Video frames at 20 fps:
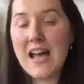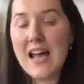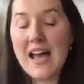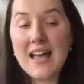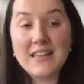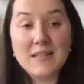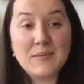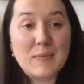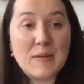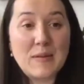
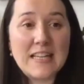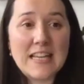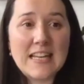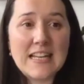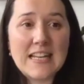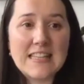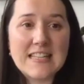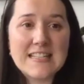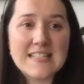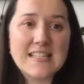at the
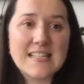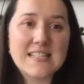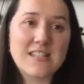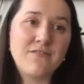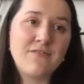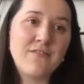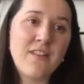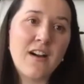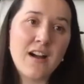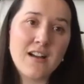beginning, this is
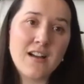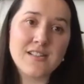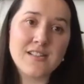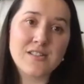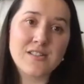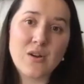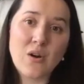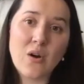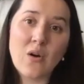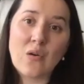the first
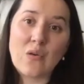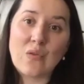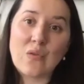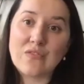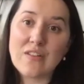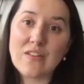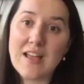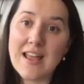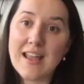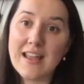
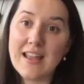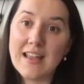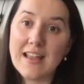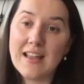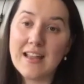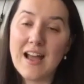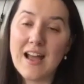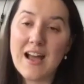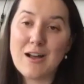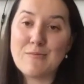of
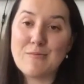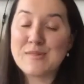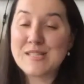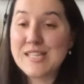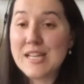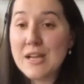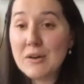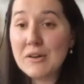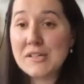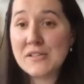a
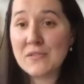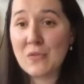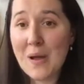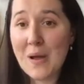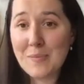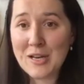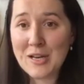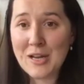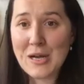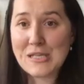series of
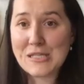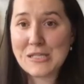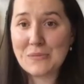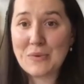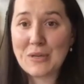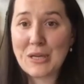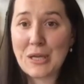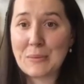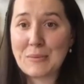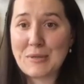webinars that
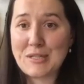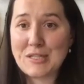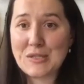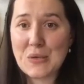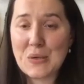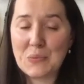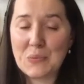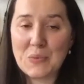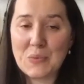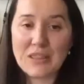we're going to be
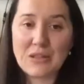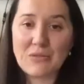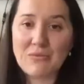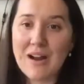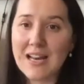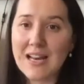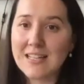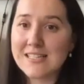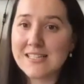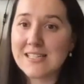doing with the
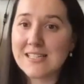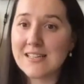relevant